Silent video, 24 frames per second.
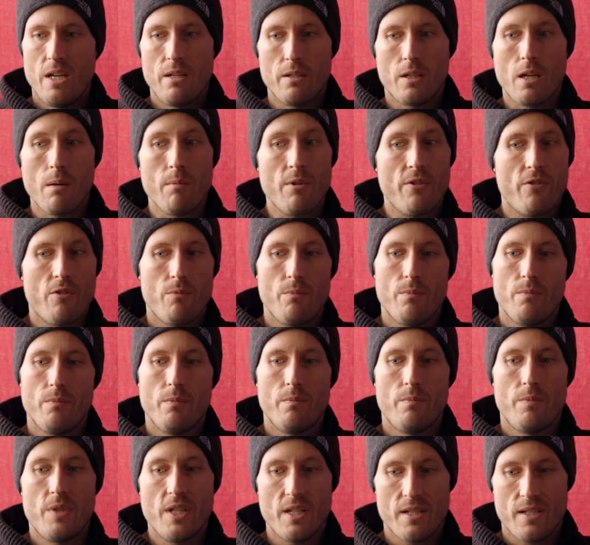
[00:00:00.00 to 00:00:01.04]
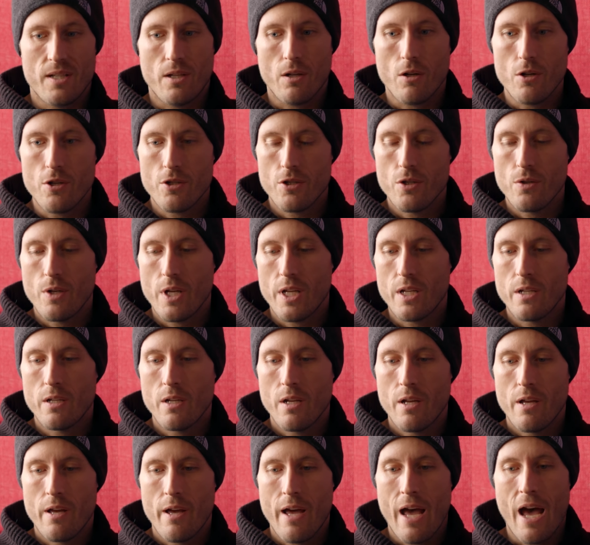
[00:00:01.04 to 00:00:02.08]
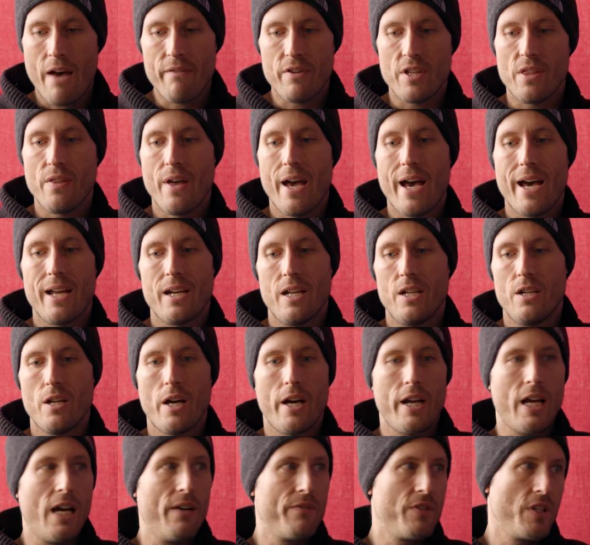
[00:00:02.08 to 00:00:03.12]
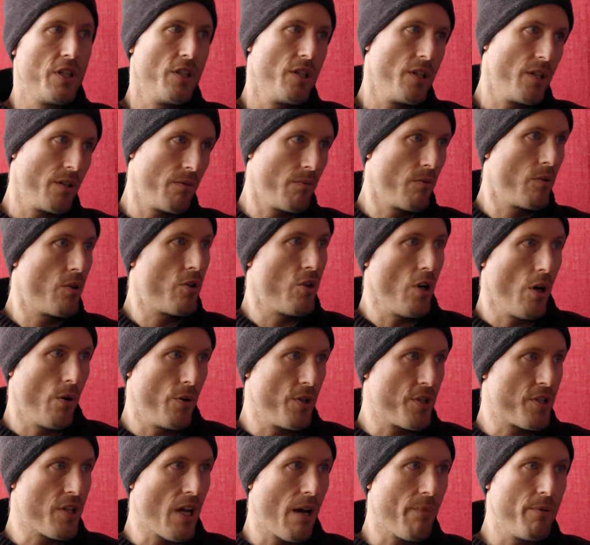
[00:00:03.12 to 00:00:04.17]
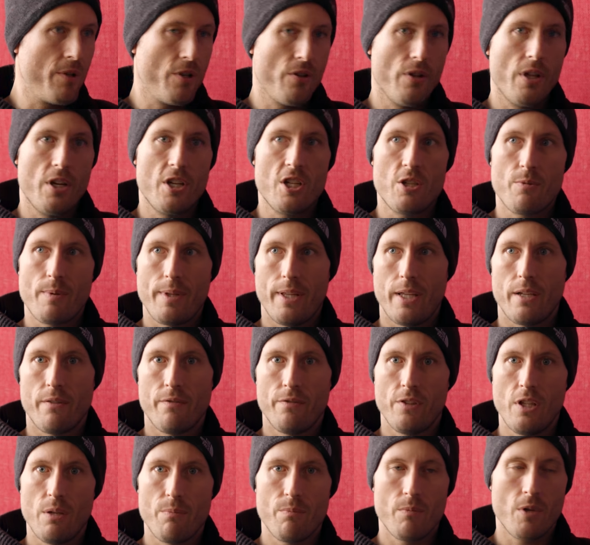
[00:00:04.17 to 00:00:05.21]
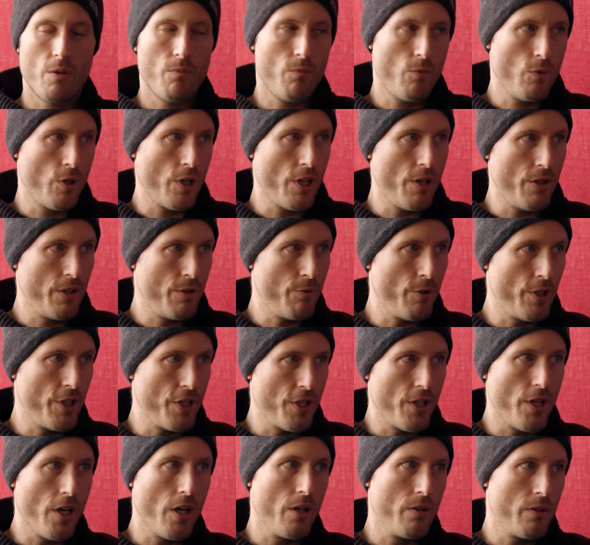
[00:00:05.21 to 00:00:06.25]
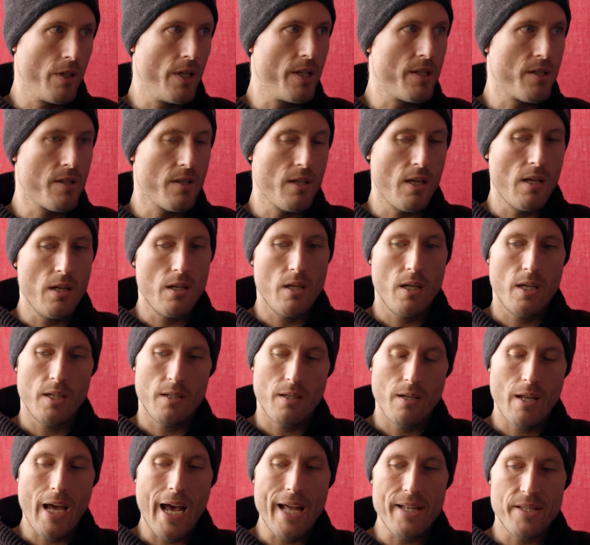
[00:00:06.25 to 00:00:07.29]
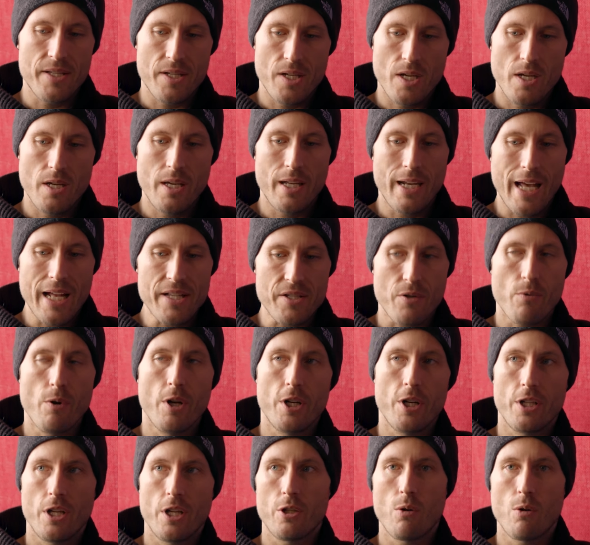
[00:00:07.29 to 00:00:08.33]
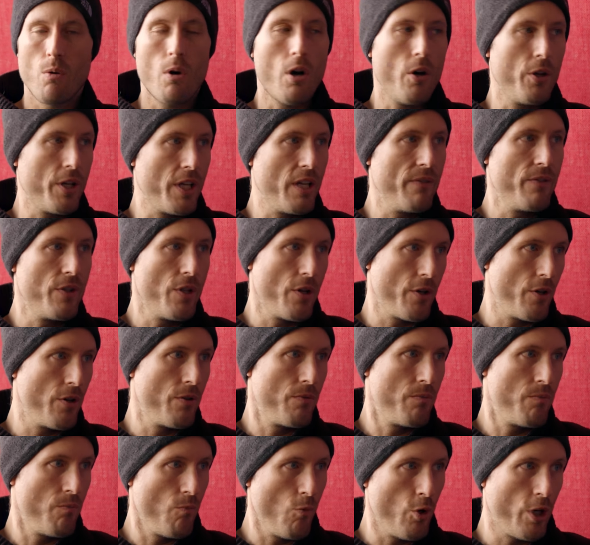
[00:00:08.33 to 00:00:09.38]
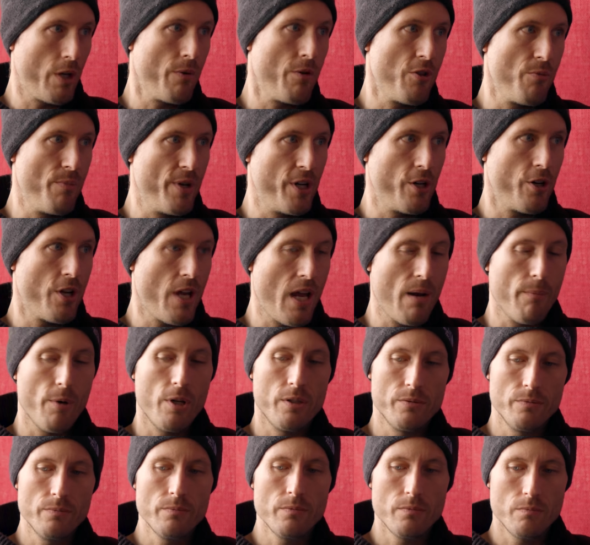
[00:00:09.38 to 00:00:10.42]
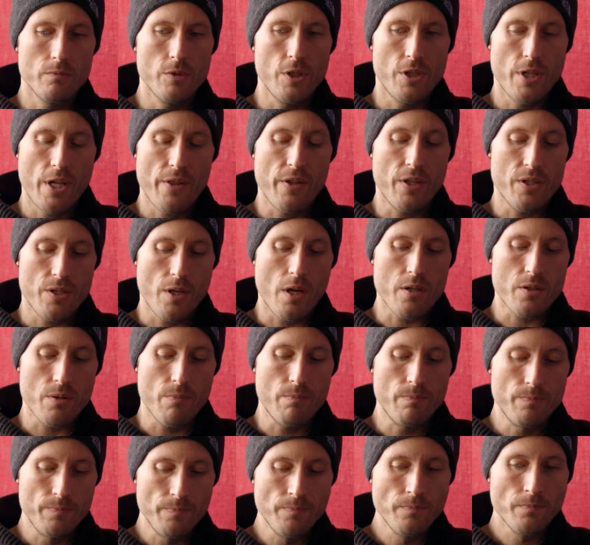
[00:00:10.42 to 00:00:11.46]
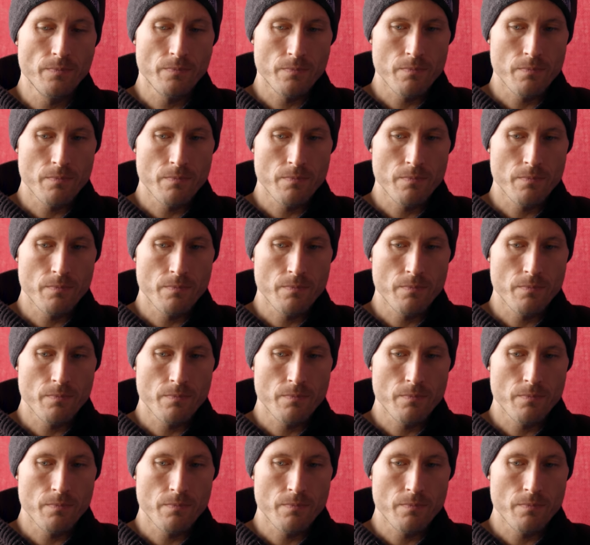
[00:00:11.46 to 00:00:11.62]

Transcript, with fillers: And coming from DSLR shooting, having that and not having to go and stop and do that and just be like flip we're good we're good to go it's it, it adds a it adds a run and gun quality even though you're working with a bigger camera yep. which i think is awesome yep.